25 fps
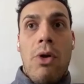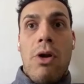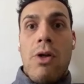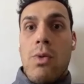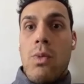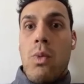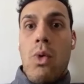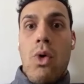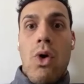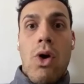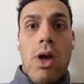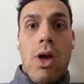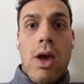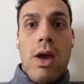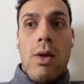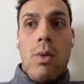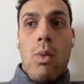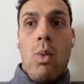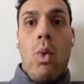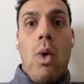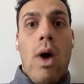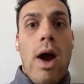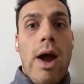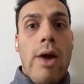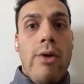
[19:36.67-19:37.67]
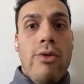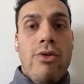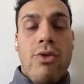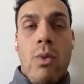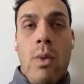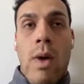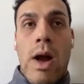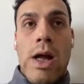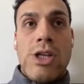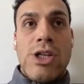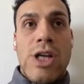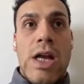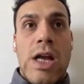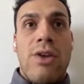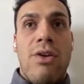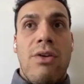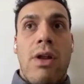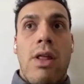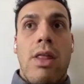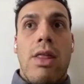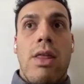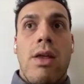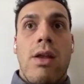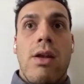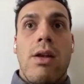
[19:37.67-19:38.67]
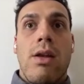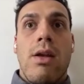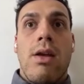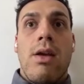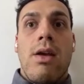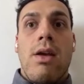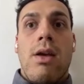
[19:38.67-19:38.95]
It's working. Why change anything?